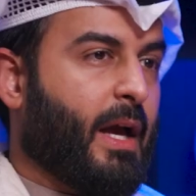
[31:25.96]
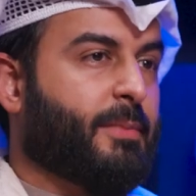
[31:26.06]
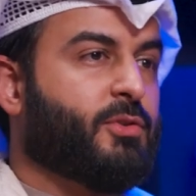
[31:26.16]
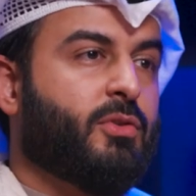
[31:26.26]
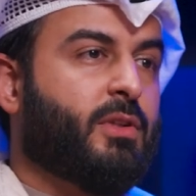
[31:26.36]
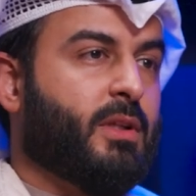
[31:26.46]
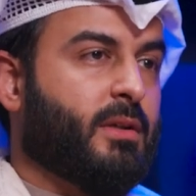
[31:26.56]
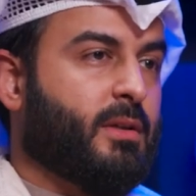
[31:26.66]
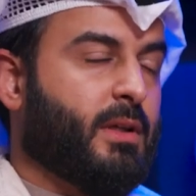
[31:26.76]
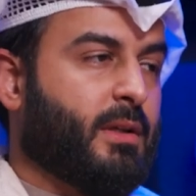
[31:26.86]

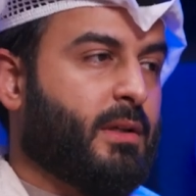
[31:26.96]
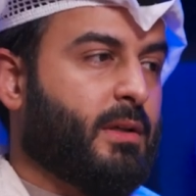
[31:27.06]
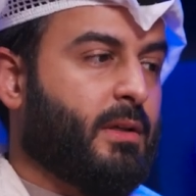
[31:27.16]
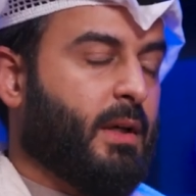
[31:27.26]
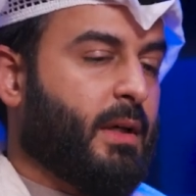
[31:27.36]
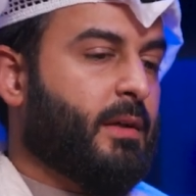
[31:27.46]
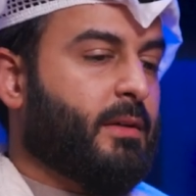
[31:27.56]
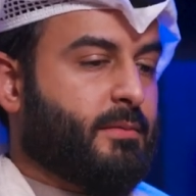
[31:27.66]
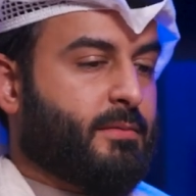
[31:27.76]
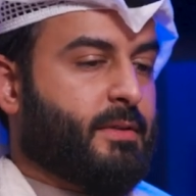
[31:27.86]
Absolutely. Yani,
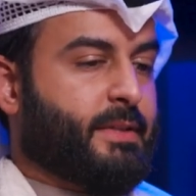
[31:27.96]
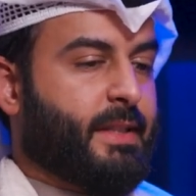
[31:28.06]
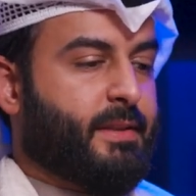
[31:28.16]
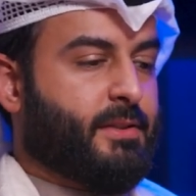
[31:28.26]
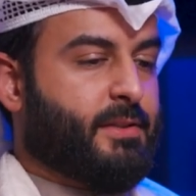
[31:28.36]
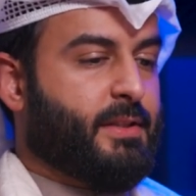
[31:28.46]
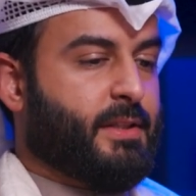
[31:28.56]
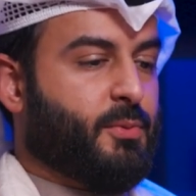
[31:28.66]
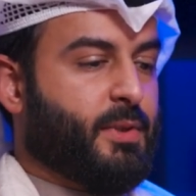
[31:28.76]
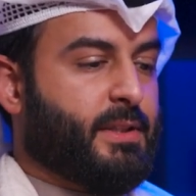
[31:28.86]
since
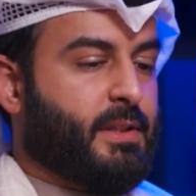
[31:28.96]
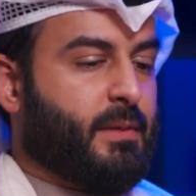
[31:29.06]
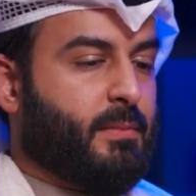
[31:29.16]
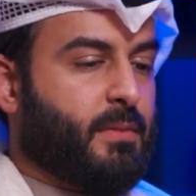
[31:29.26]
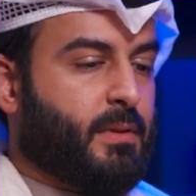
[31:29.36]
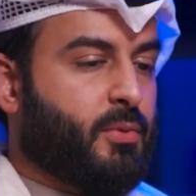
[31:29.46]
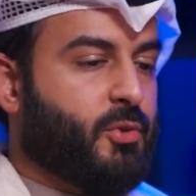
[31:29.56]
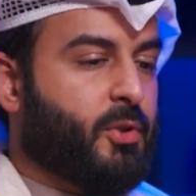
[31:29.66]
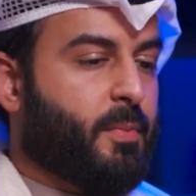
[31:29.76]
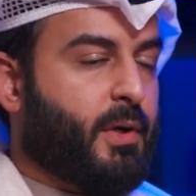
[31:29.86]
this was a
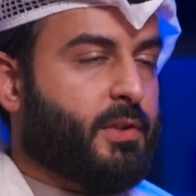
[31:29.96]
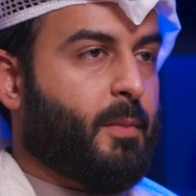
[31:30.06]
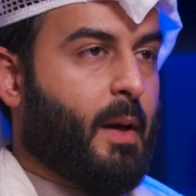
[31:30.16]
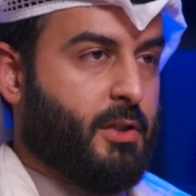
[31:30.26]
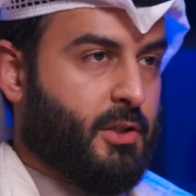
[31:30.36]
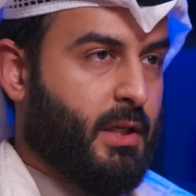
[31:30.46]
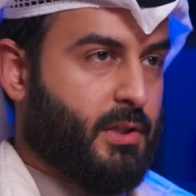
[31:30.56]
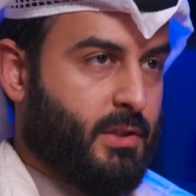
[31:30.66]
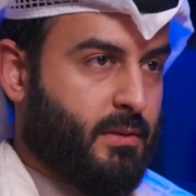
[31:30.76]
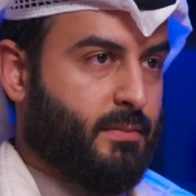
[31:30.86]
crucial part of my
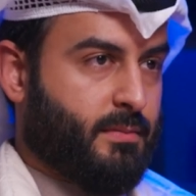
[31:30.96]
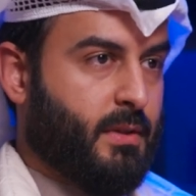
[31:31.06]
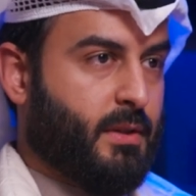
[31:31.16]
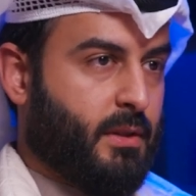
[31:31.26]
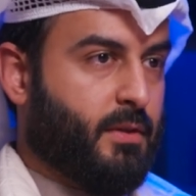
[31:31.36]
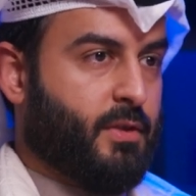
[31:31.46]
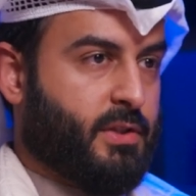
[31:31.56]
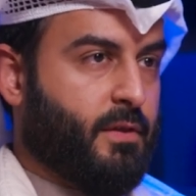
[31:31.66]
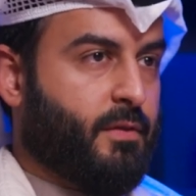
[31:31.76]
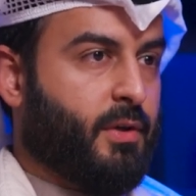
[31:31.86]
education in the
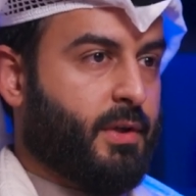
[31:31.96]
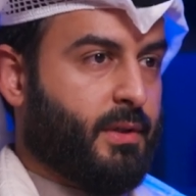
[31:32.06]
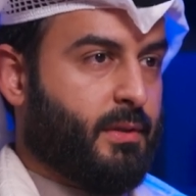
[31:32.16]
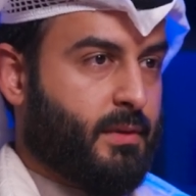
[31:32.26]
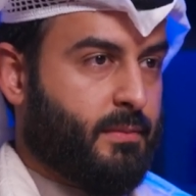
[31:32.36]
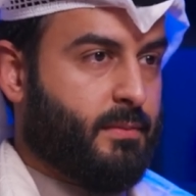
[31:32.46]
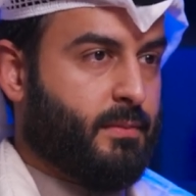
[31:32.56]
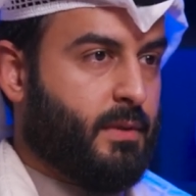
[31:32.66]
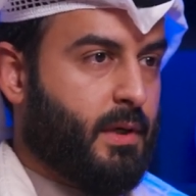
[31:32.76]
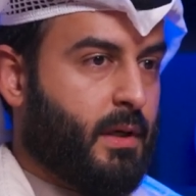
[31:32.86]
University of Oregon
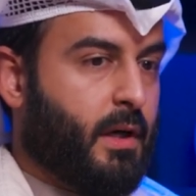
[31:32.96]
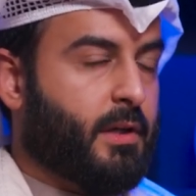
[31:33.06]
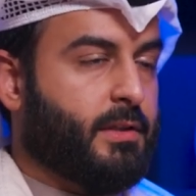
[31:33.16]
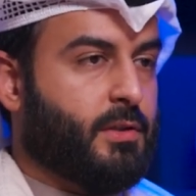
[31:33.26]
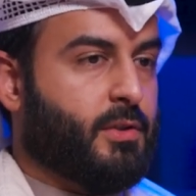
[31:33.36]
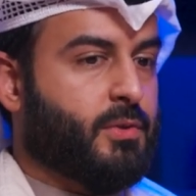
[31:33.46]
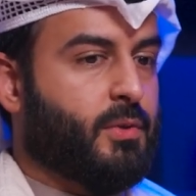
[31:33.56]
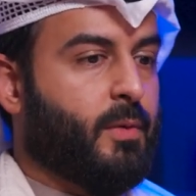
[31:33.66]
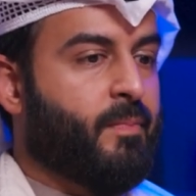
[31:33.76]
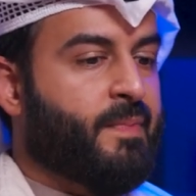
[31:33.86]
architecture
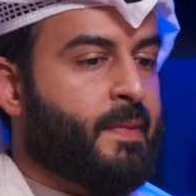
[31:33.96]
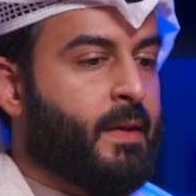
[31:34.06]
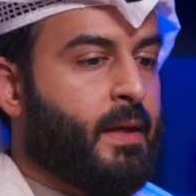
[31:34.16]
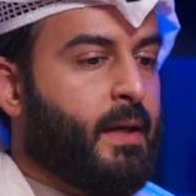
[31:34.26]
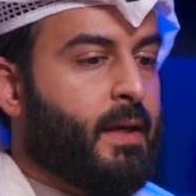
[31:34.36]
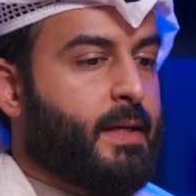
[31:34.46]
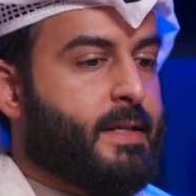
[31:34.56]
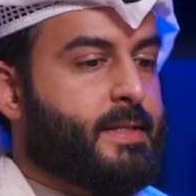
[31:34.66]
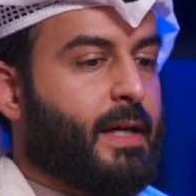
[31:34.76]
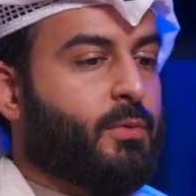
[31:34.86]
school,
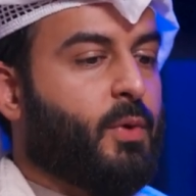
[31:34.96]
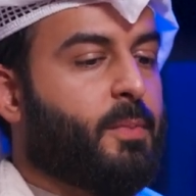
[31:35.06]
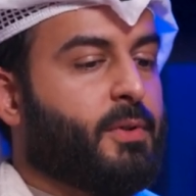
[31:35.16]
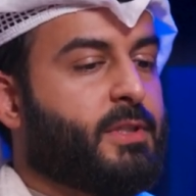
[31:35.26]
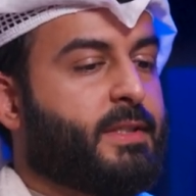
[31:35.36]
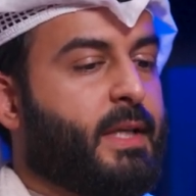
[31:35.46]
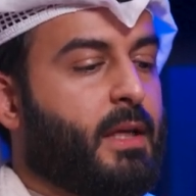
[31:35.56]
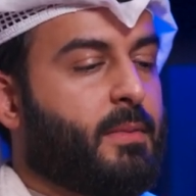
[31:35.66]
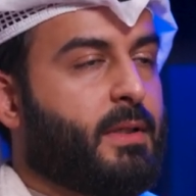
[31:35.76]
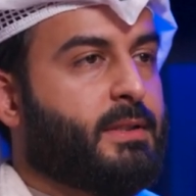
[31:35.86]
is that we put
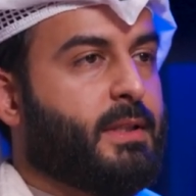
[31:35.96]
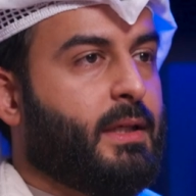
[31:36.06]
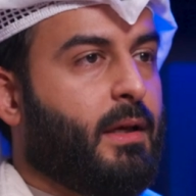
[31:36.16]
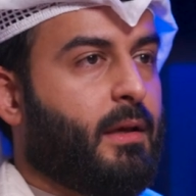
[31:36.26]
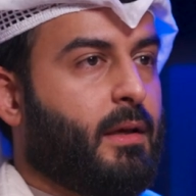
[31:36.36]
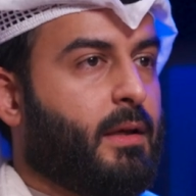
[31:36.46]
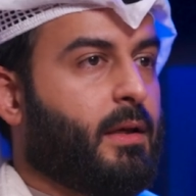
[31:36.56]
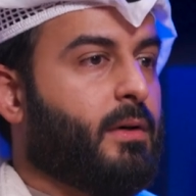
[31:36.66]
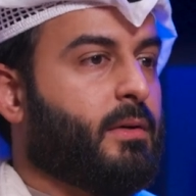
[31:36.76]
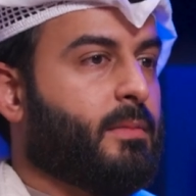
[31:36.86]
sustainability
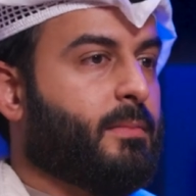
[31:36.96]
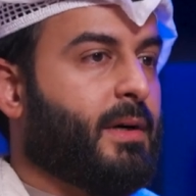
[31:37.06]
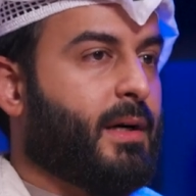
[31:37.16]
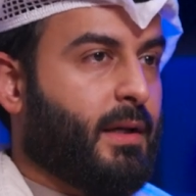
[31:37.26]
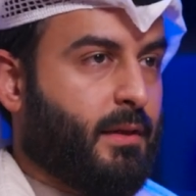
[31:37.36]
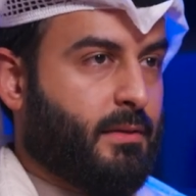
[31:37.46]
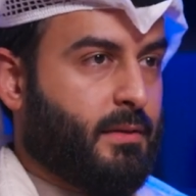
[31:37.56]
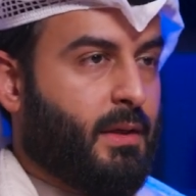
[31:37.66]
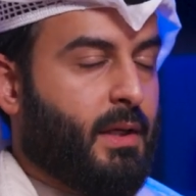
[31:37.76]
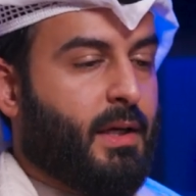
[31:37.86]
in our
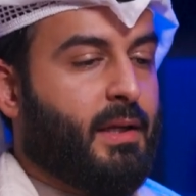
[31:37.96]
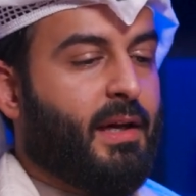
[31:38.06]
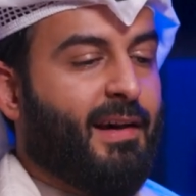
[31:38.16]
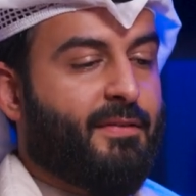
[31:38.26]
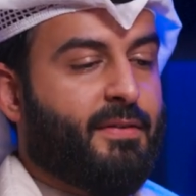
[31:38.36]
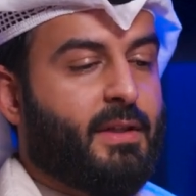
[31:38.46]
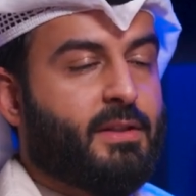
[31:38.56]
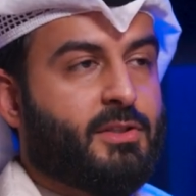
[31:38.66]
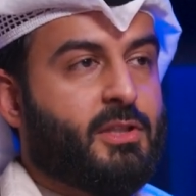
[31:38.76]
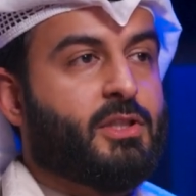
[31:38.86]
mind in every
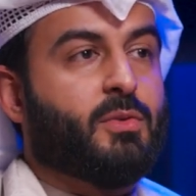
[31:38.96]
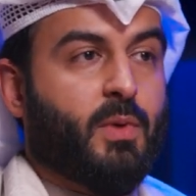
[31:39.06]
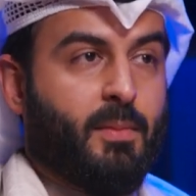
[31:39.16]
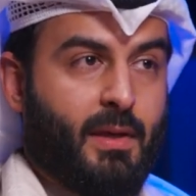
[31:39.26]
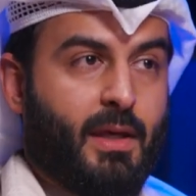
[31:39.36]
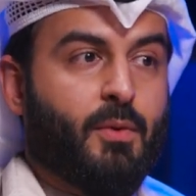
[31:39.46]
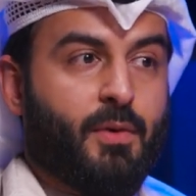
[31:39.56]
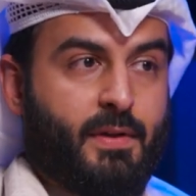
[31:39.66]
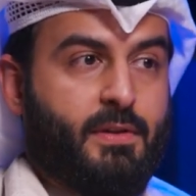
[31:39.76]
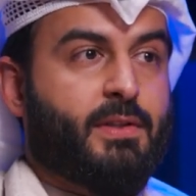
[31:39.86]
decision we make
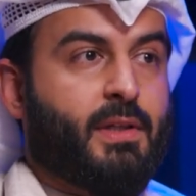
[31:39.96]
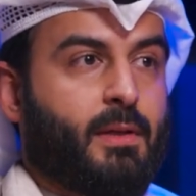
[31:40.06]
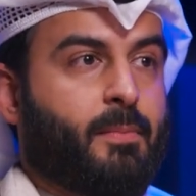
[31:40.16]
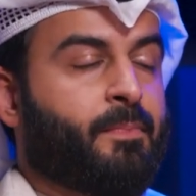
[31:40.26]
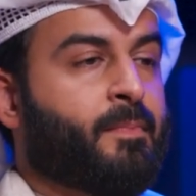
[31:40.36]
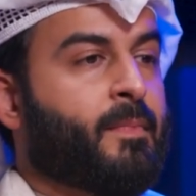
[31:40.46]
within design.